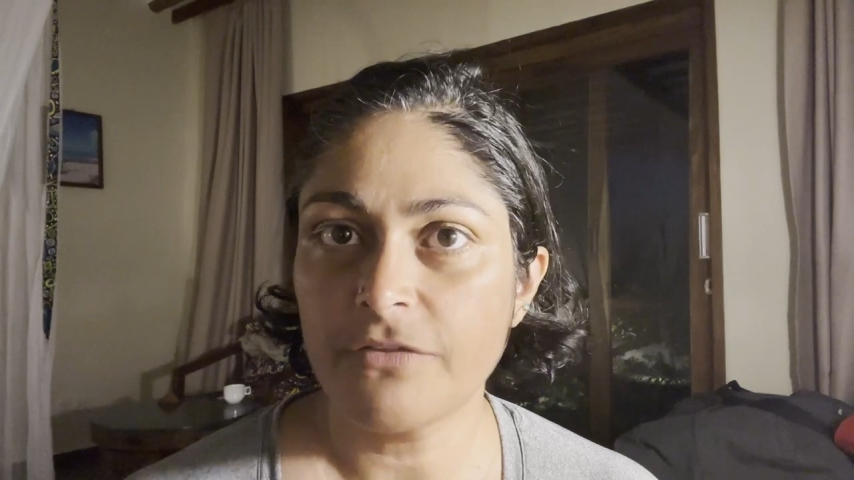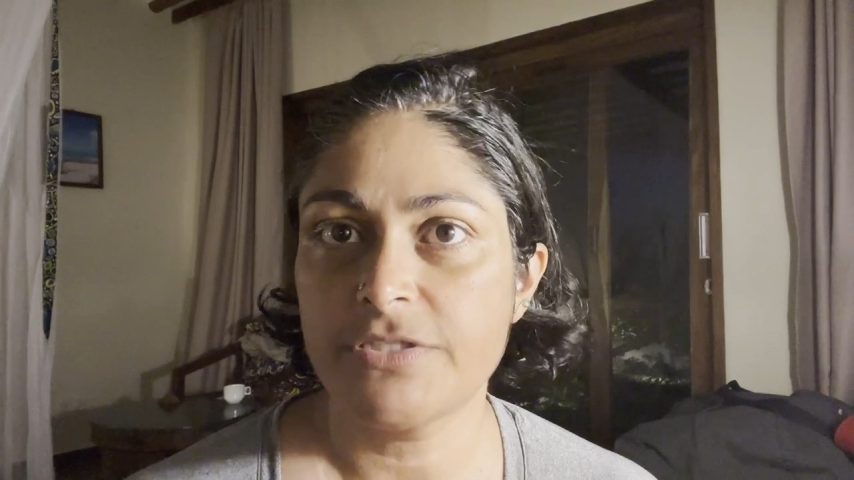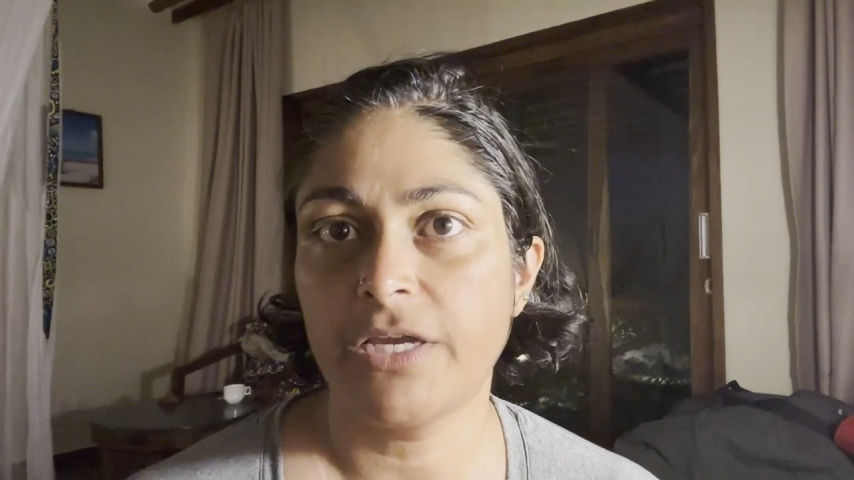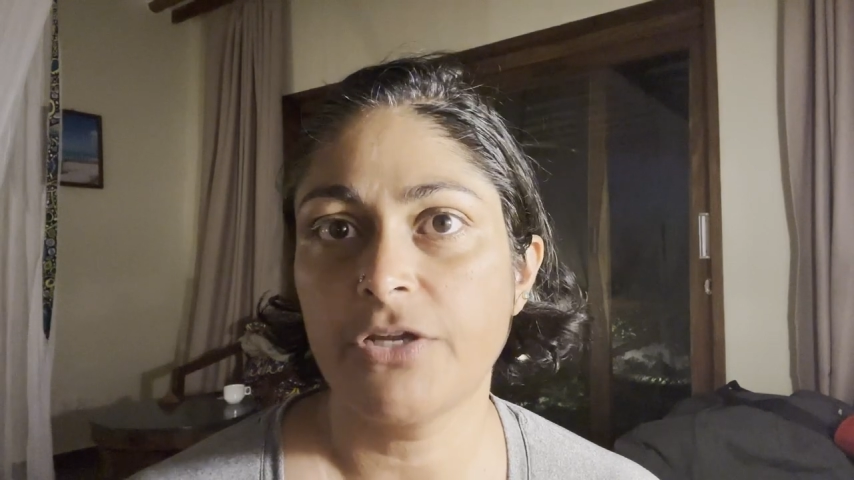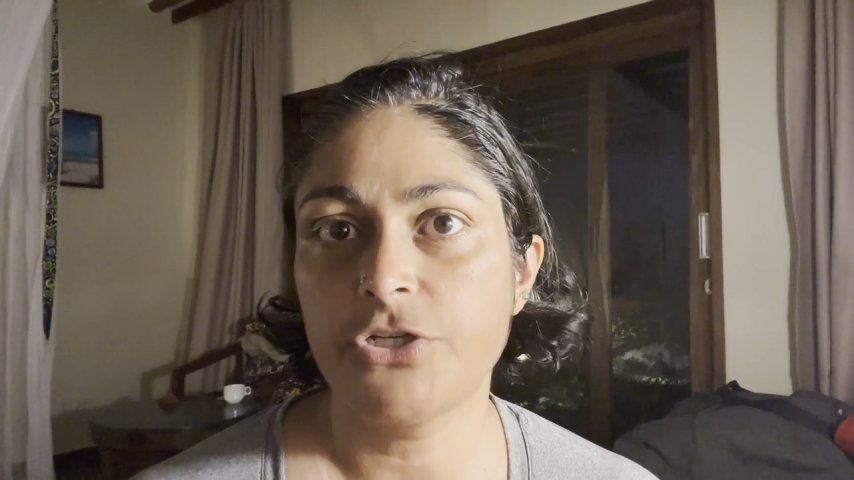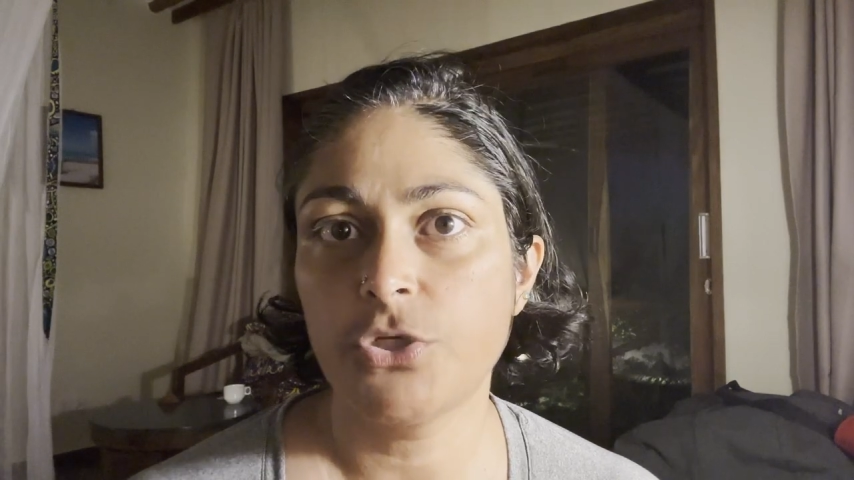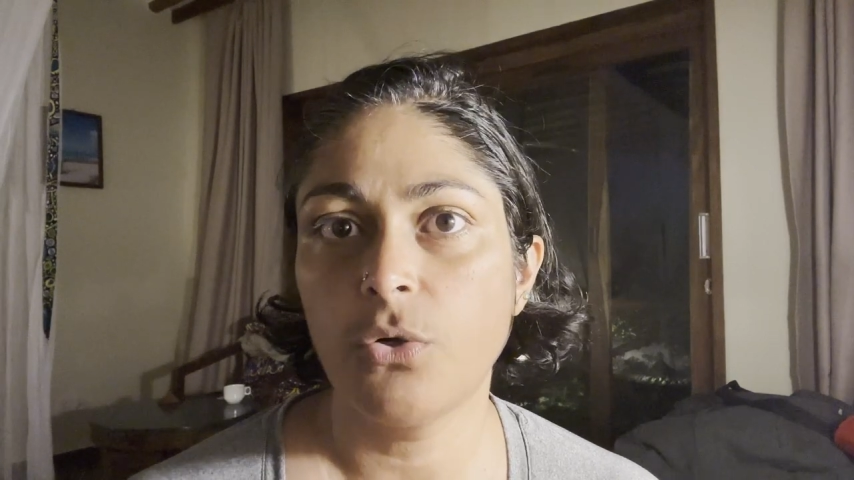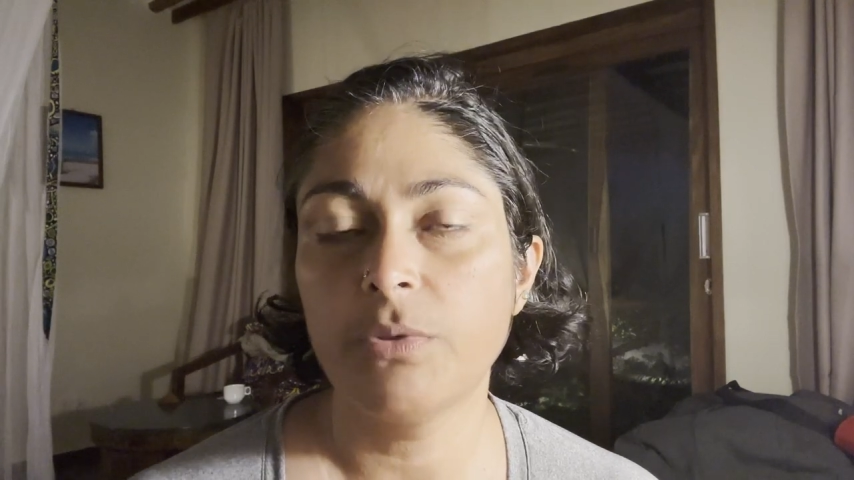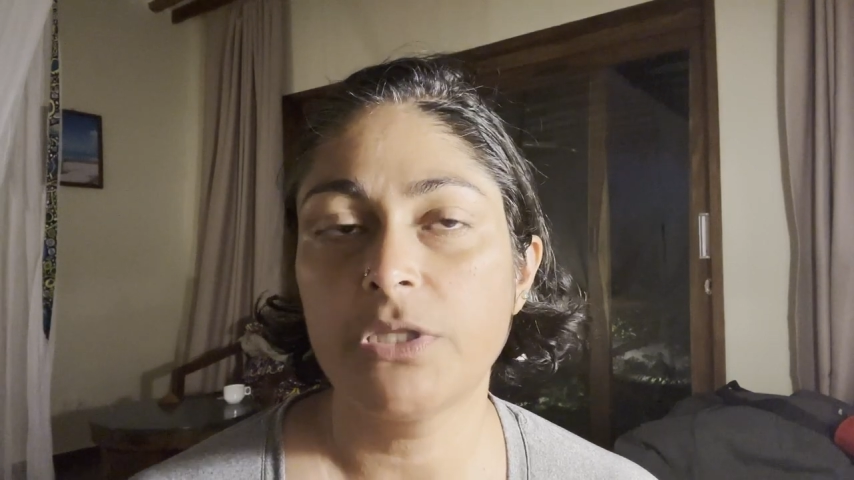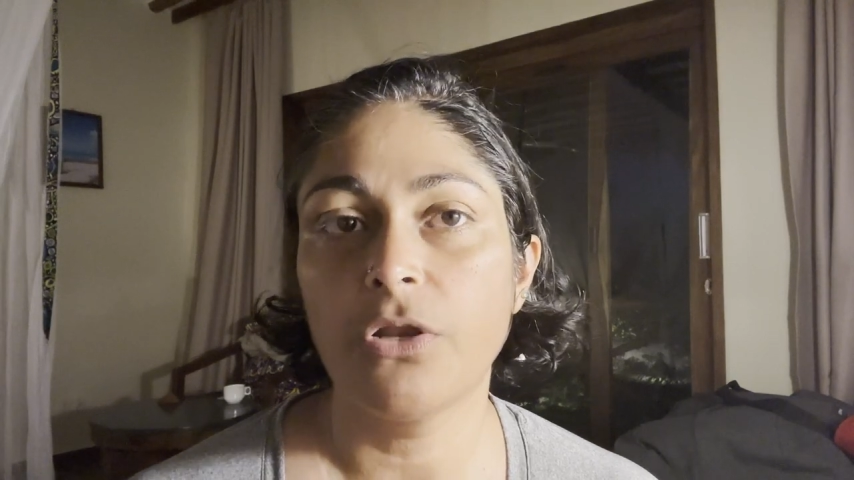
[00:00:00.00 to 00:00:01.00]
the second
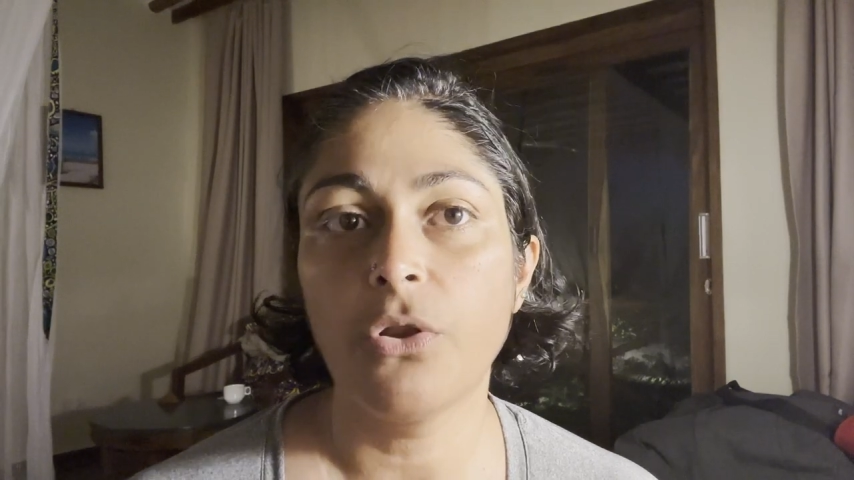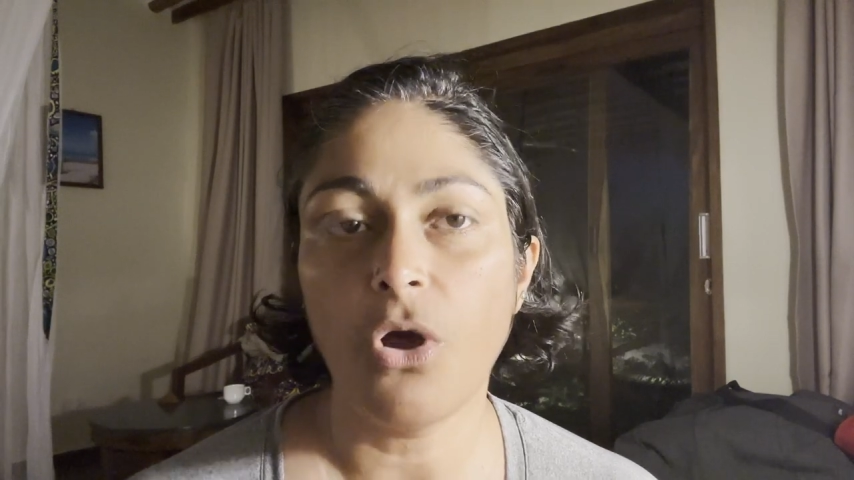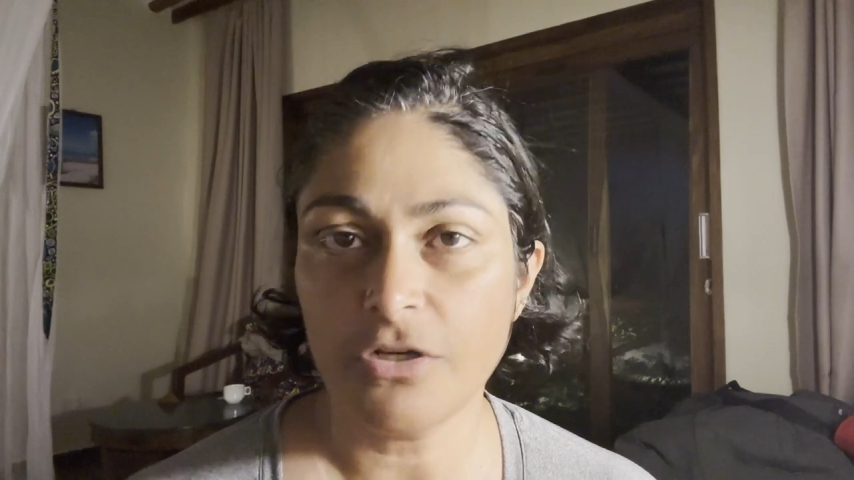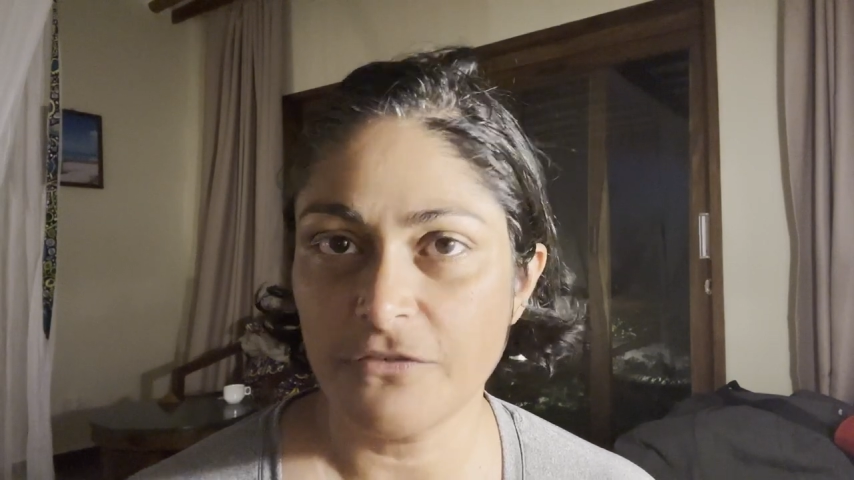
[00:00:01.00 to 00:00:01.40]
show with a lot of